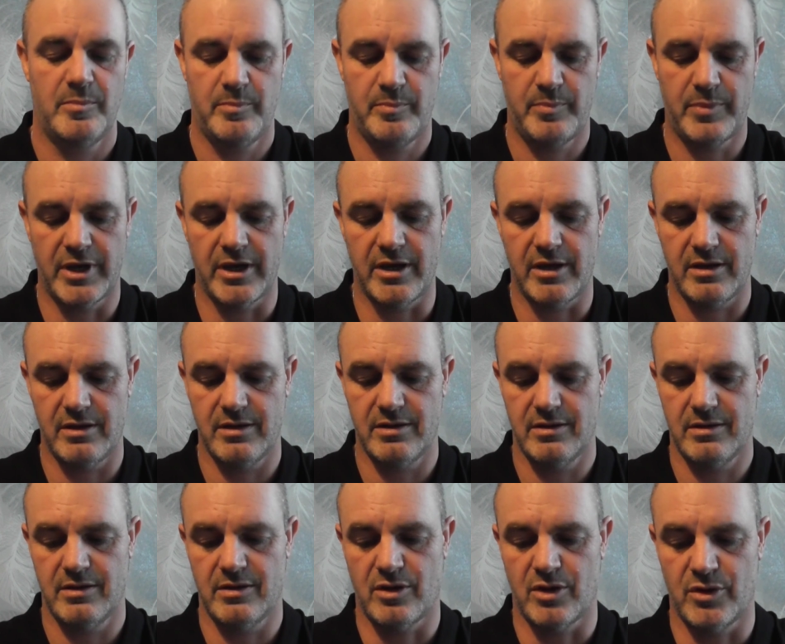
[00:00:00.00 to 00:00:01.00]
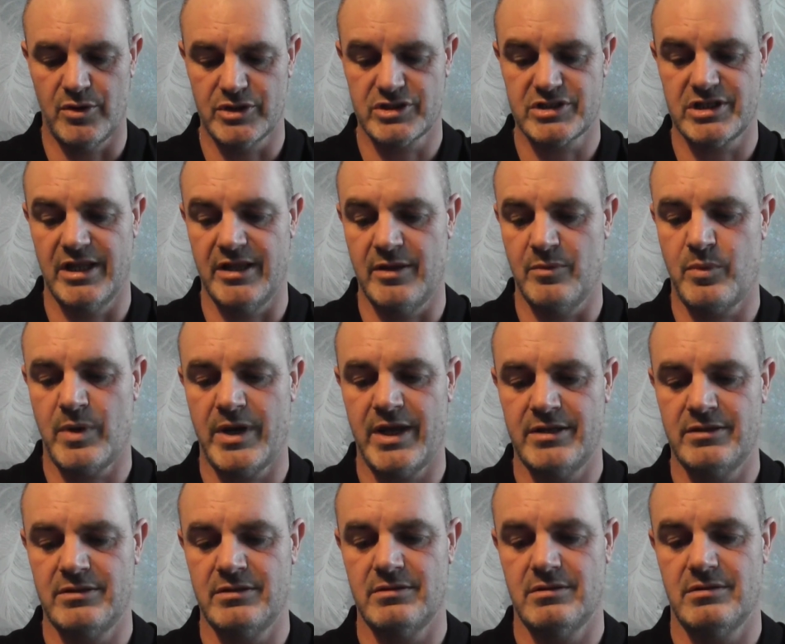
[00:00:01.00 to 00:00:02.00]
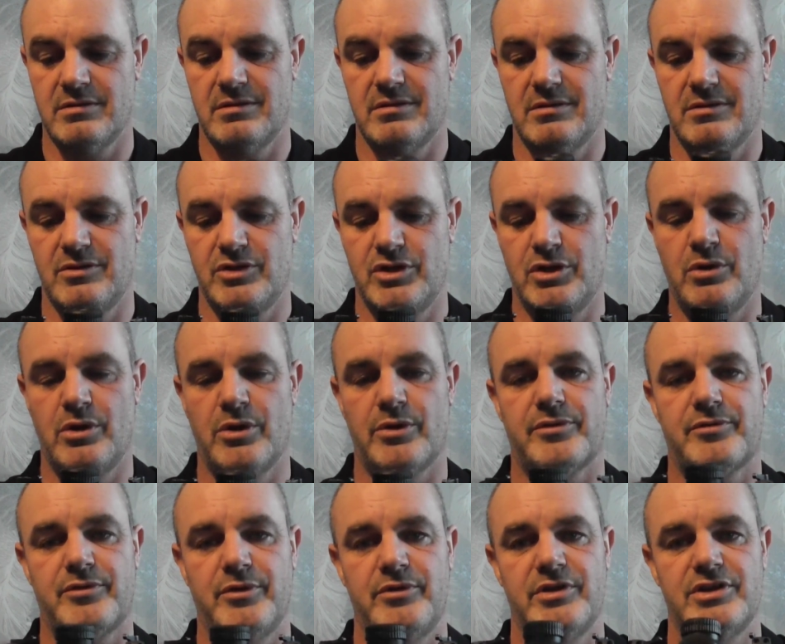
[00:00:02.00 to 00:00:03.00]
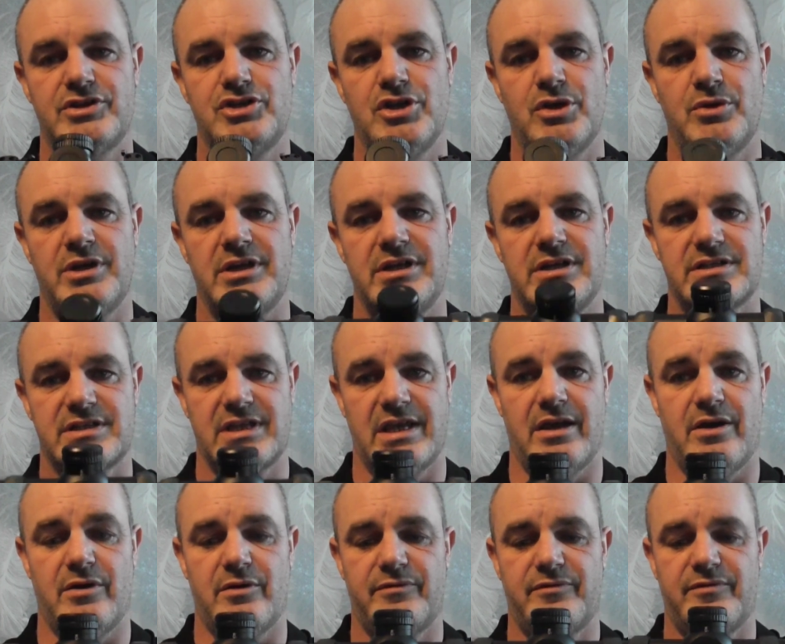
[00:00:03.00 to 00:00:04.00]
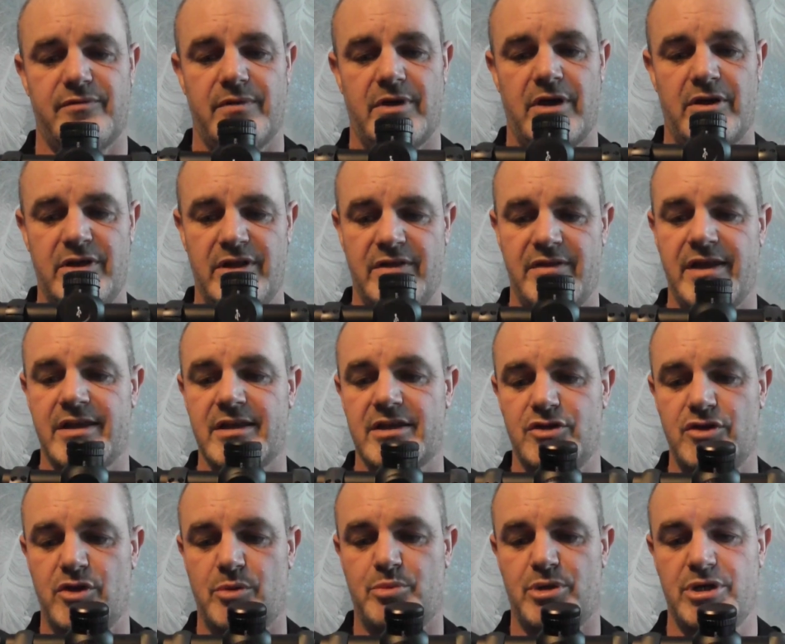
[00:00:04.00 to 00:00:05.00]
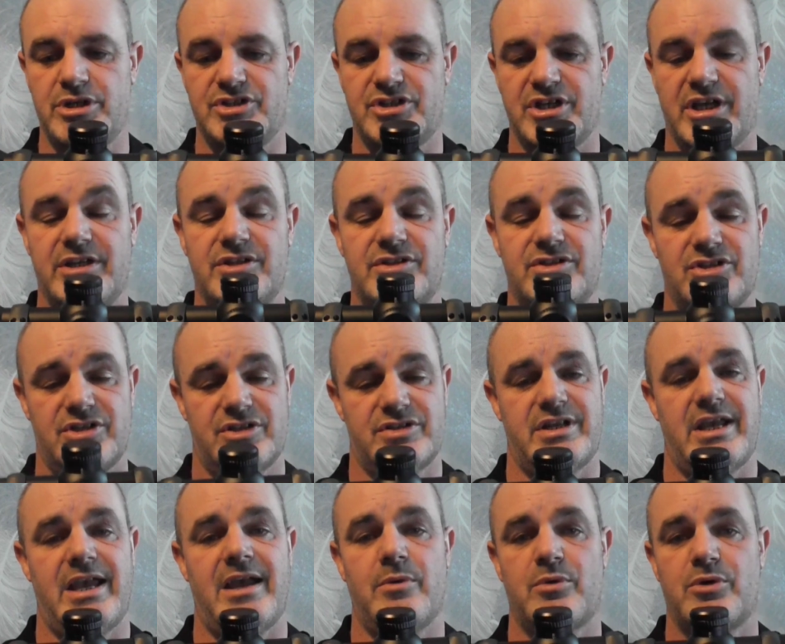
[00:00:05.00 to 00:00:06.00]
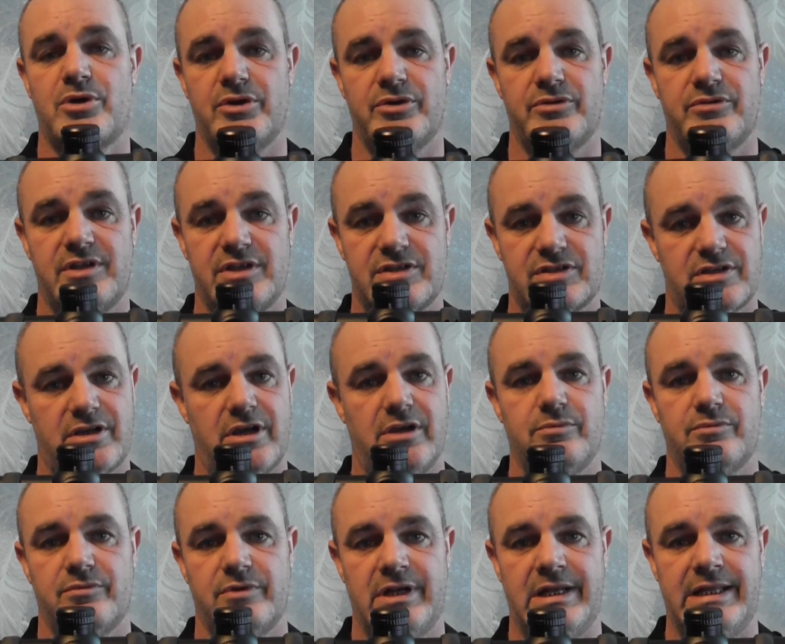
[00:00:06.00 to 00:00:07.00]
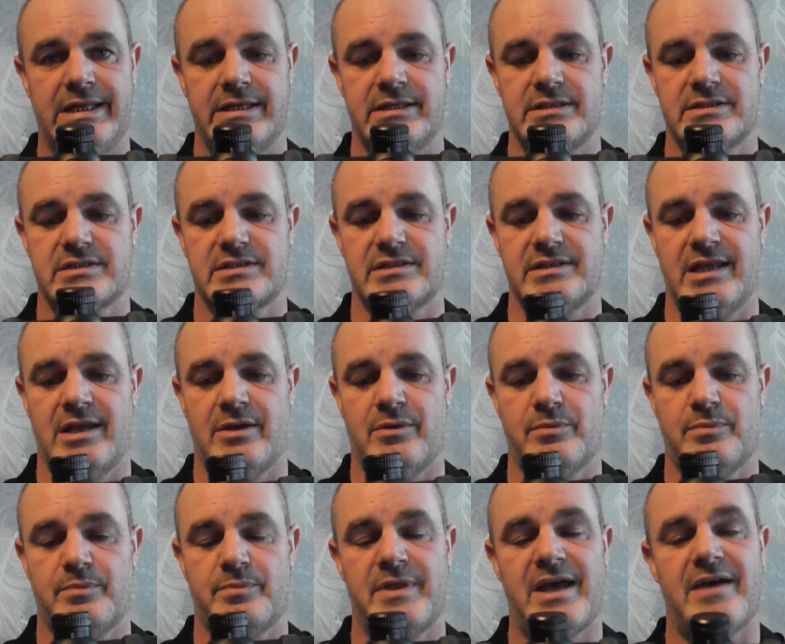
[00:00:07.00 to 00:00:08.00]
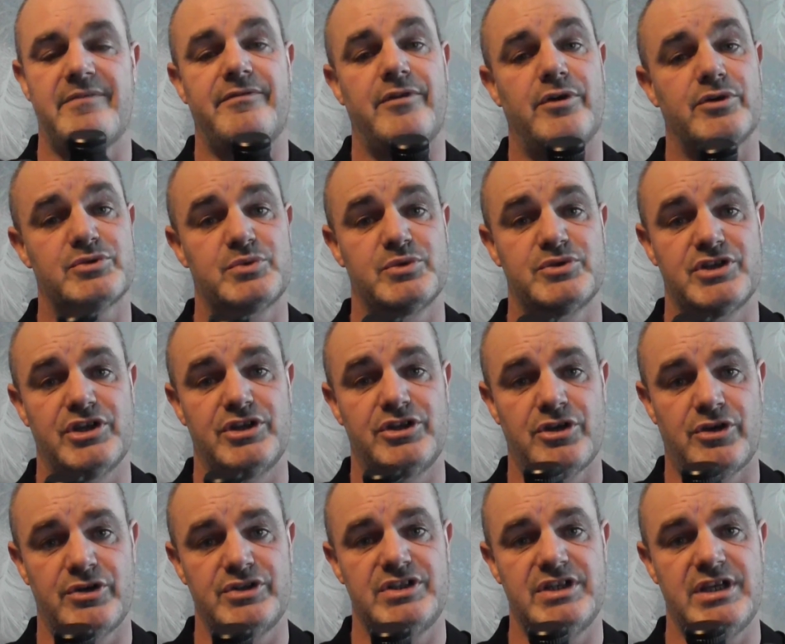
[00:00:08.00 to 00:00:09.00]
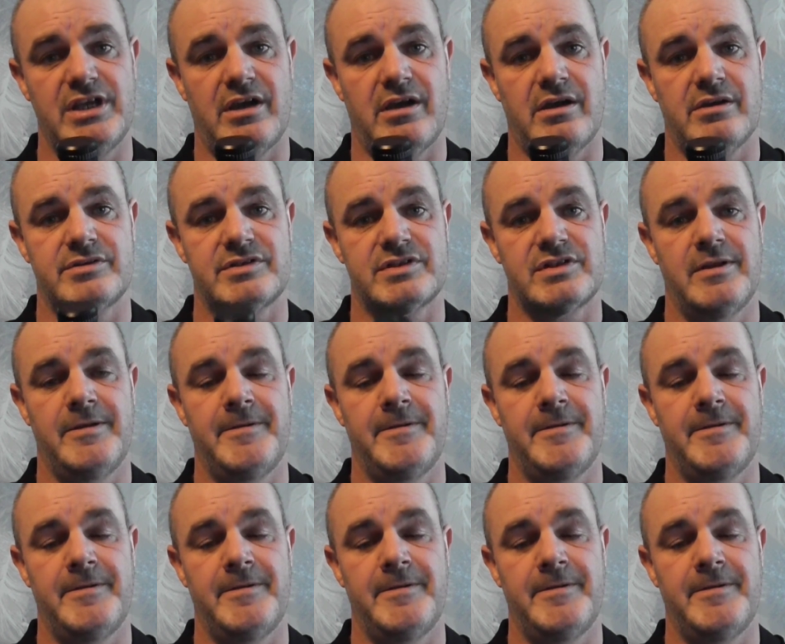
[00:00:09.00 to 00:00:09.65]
but honestly, when you look through this unit yourself, only then can you appreciate just how good this scope really is. Now that fox was at 90 yards